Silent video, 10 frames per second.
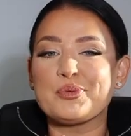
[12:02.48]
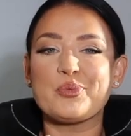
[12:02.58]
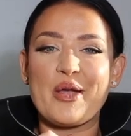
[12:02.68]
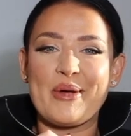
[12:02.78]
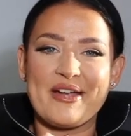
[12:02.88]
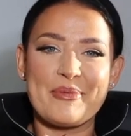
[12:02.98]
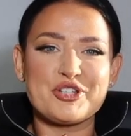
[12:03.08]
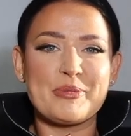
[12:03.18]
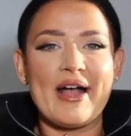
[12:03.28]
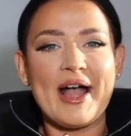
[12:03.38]
is where I
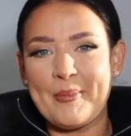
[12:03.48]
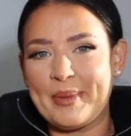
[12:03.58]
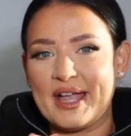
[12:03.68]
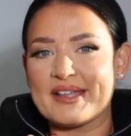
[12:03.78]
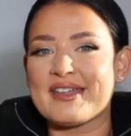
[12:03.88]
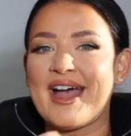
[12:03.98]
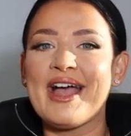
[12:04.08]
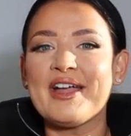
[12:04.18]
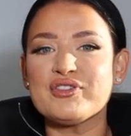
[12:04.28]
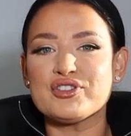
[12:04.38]
mentioned about handbags.
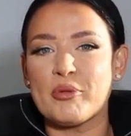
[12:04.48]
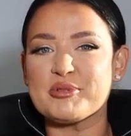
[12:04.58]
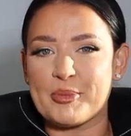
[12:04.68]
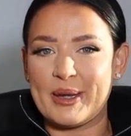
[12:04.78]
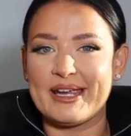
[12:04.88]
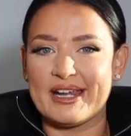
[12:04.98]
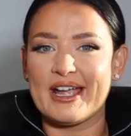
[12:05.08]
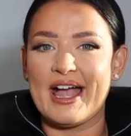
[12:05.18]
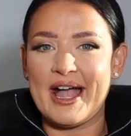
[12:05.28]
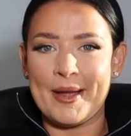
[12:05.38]
I have stopped buying
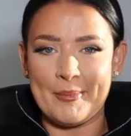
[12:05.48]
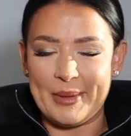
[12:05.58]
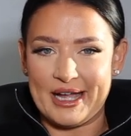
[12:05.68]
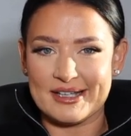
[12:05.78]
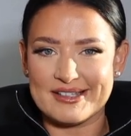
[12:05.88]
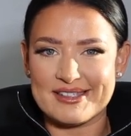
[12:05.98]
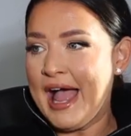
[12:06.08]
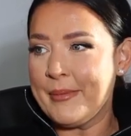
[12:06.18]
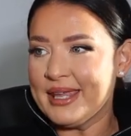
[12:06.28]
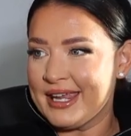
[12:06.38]
handbags.
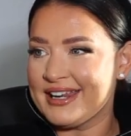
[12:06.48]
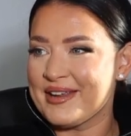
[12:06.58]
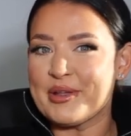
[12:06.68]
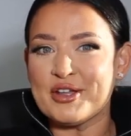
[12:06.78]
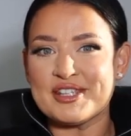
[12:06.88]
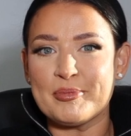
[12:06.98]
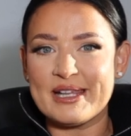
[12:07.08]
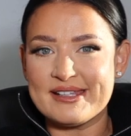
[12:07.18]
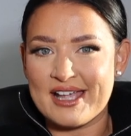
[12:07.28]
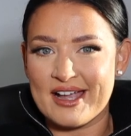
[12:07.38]
I mean, because of the
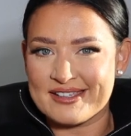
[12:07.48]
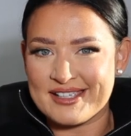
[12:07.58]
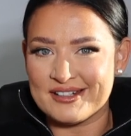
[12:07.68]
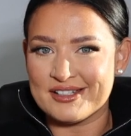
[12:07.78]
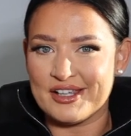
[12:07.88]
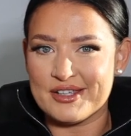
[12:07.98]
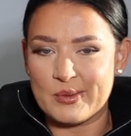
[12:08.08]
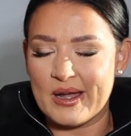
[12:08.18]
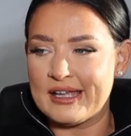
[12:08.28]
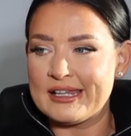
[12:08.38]
Balenciaga scandal as
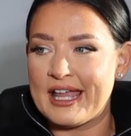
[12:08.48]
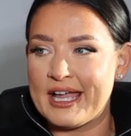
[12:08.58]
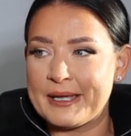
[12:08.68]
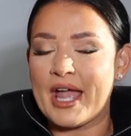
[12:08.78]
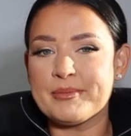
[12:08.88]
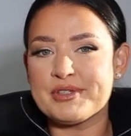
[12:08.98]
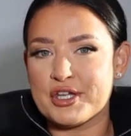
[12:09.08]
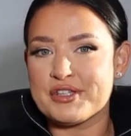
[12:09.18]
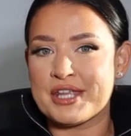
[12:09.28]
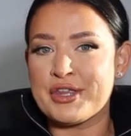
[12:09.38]
well, like I am
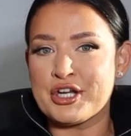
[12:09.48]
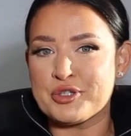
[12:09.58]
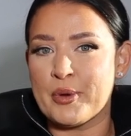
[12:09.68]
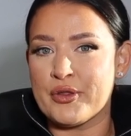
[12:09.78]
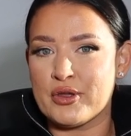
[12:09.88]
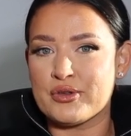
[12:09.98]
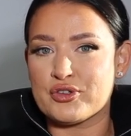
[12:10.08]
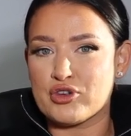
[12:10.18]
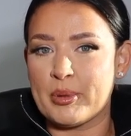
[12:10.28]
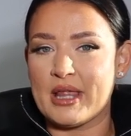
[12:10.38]
so sad that I just bought those
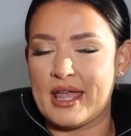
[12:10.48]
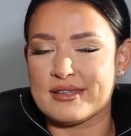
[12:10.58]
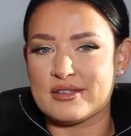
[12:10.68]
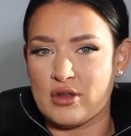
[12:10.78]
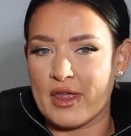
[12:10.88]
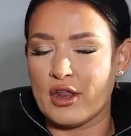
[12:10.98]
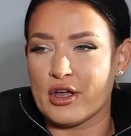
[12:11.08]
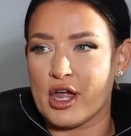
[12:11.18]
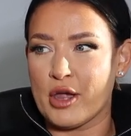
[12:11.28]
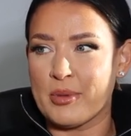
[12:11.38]
SSS not that long
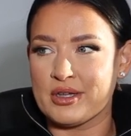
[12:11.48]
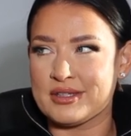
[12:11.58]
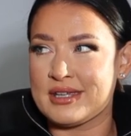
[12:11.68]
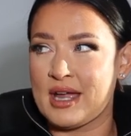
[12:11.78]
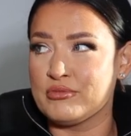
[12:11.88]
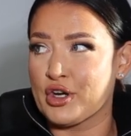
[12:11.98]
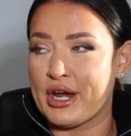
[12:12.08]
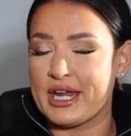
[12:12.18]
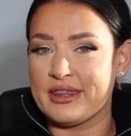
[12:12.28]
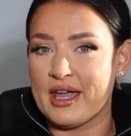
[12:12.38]
ago because I'm
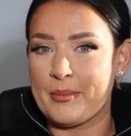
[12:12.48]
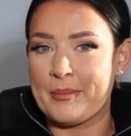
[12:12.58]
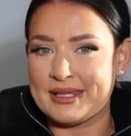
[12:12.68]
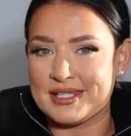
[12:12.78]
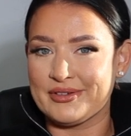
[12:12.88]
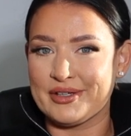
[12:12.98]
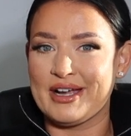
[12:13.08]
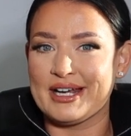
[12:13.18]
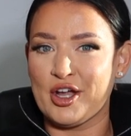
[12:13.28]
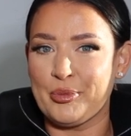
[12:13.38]
regretting that massively
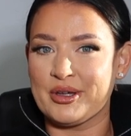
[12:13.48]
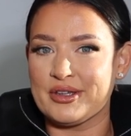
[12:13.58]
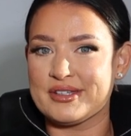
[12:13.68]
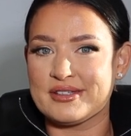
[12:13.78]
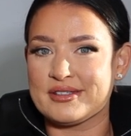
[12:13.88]
right now, because